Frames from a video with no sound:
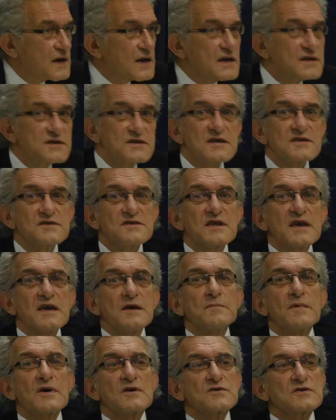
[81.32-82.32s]
It is
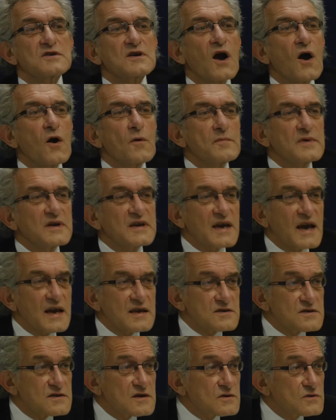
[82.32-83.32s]
the most common
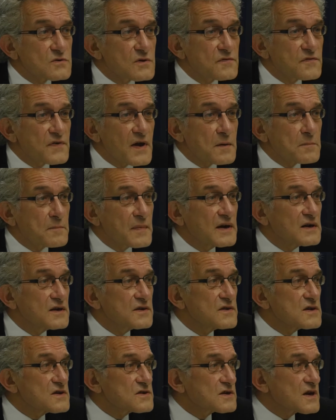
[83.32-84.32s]
cancer to affect men
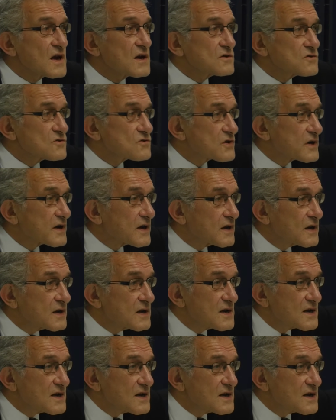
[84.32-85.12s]
in this country.